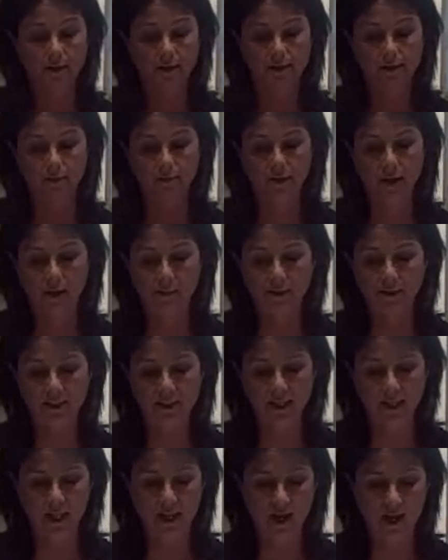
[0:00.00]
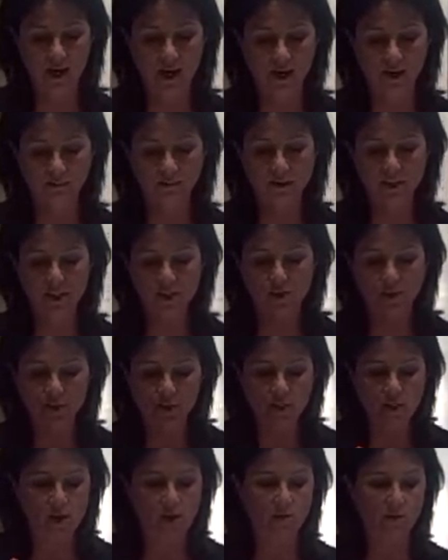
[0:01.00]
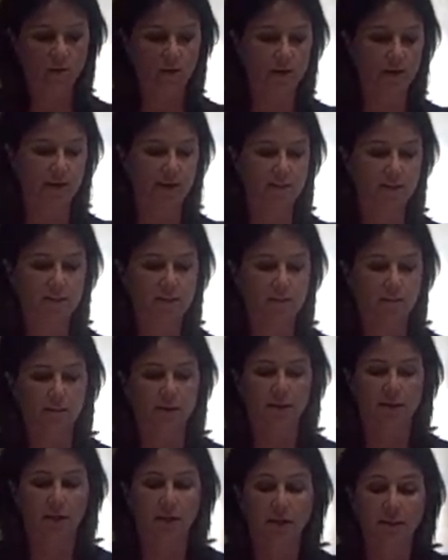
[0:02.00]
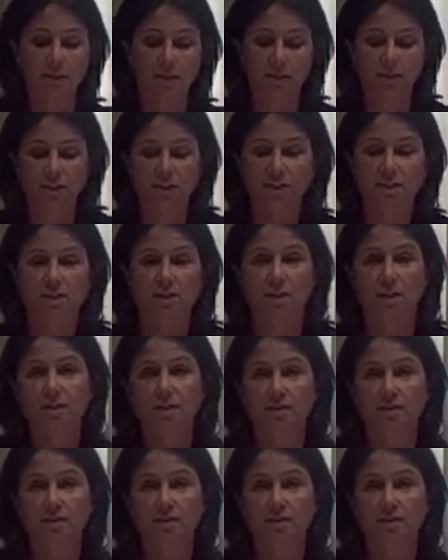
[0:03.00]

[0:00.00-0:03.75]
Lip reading: some lemons and limes, squeeze over, and it's going to be a delicious